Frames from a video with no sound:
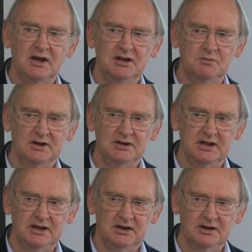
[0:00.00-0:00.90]
anywhere
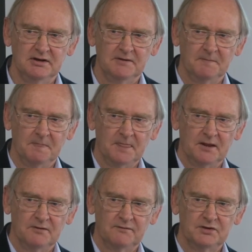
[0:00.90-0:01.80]
near
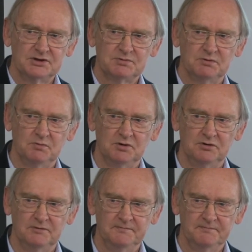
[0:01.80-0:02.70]
First World
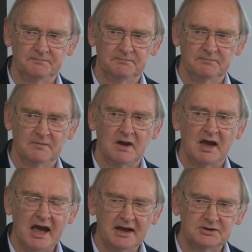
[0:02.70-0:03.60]
War
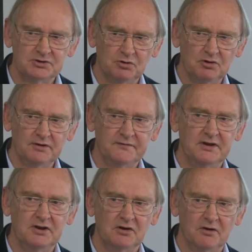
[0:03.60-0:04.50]
and all of
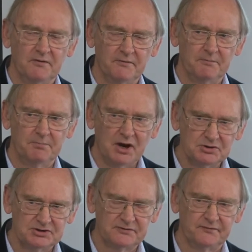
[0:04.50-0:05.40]
the
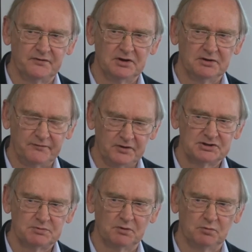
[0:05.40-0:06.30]
post
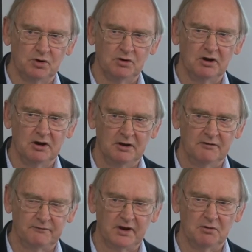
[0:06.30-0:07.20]
First World War
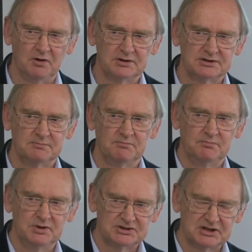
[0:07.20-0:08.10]
flow-ons,
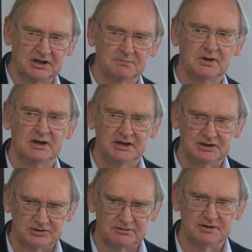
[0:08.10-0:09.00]
museum,
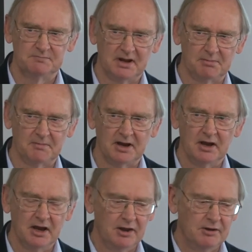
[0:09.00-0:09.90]
history, blah, blah, blah.
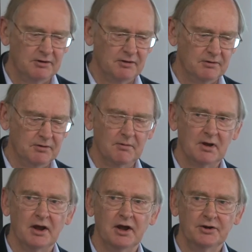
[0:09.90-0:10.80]

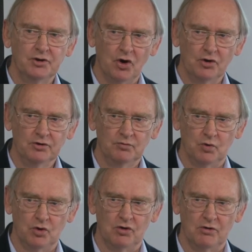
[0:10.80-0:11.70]
A
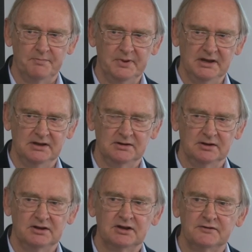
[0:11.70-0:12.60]
non-war bean.
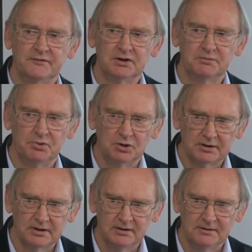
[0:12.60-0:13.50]
You could fill a book,